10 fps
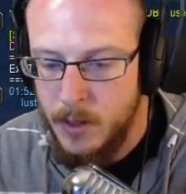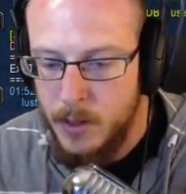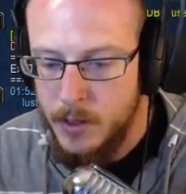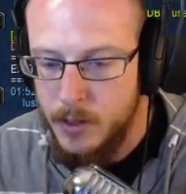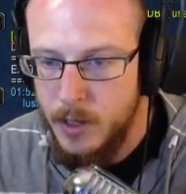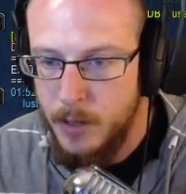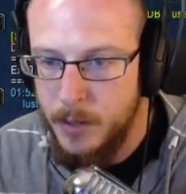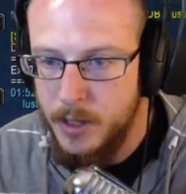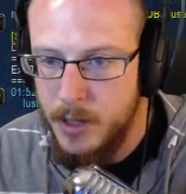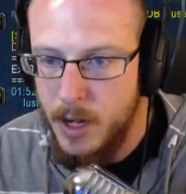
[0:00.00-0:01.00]
So here I'm
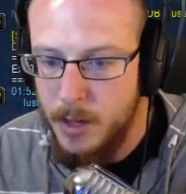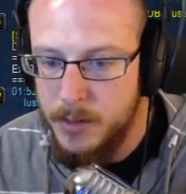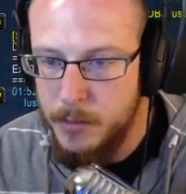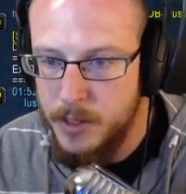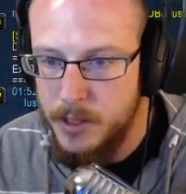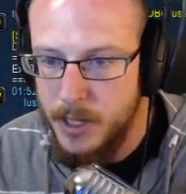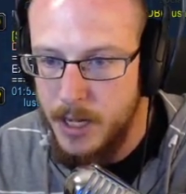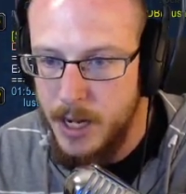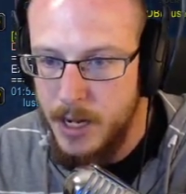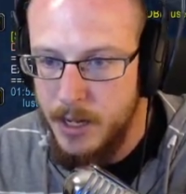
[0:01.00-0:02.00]
going to dot up as much as I
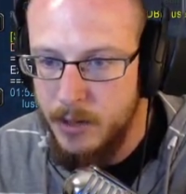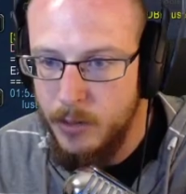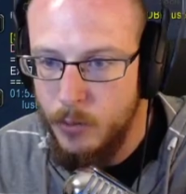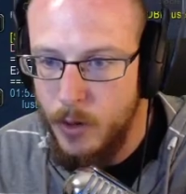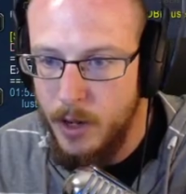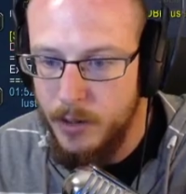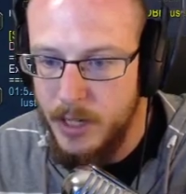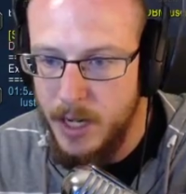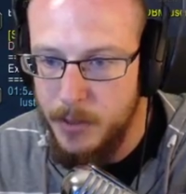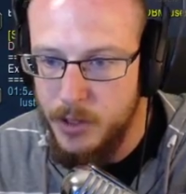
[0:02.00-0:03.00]
can while
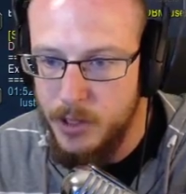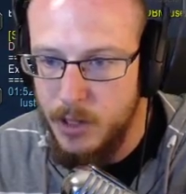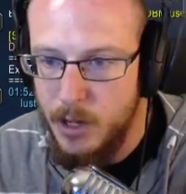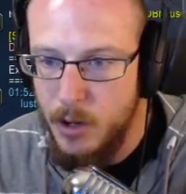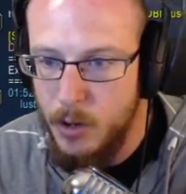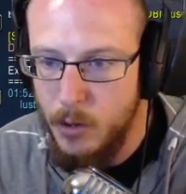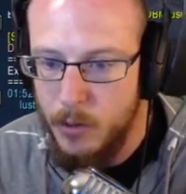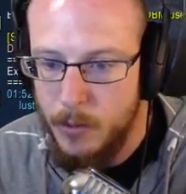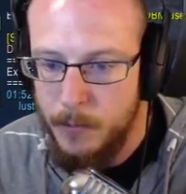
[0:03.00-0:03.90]
damage is low.